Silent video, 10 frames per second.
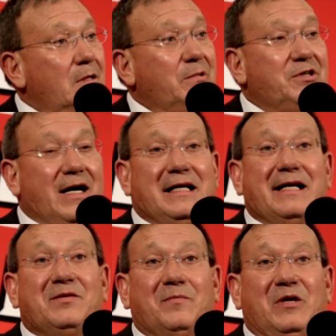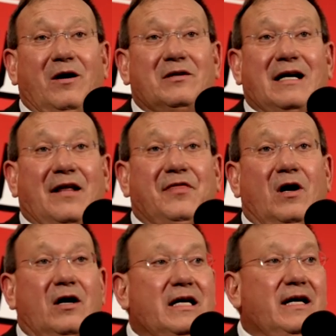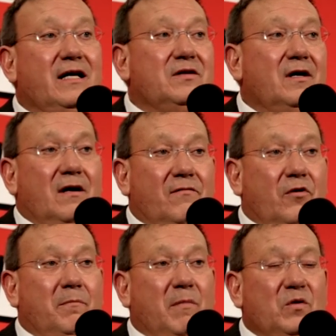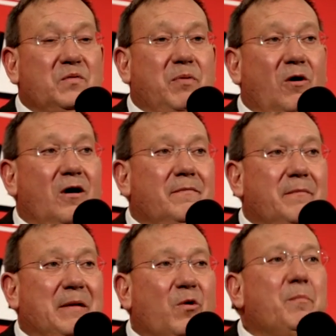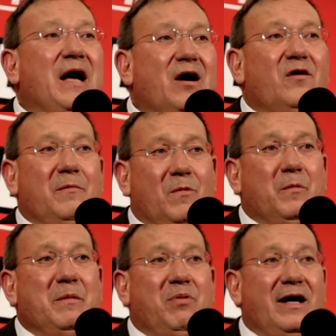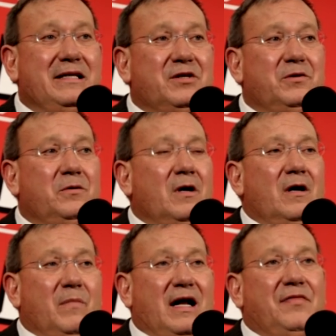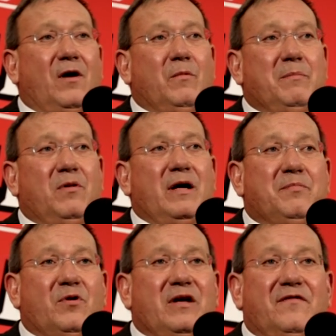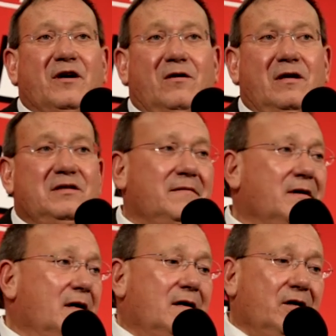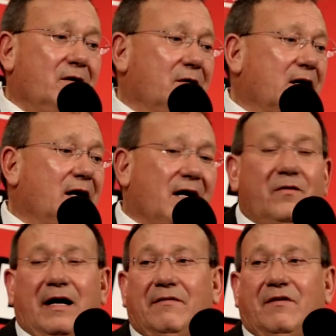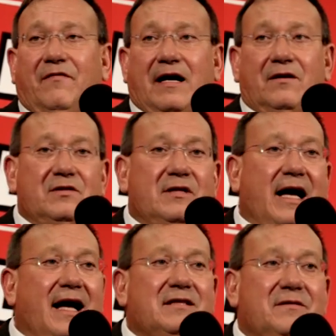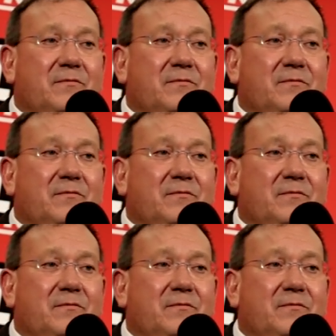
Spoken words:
we tried to get some dunks. And I thought our kids, for the most part, I mean, we're better than what we played too, but I thought we played pretty fearless. And, you know, I don't have the final stats